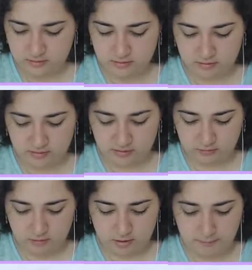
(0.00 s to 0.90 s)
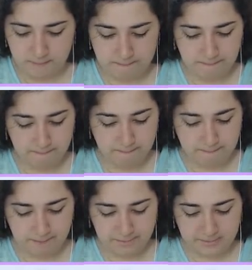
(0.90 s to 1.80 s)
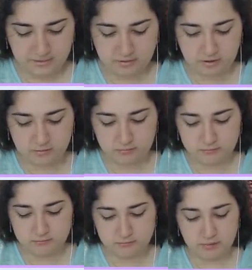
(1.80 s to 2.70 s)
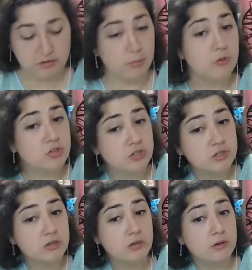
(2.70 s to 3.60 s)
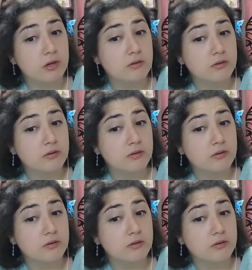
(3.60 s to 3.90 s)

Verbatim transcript: Zekrom. There we go. Max potion. There we go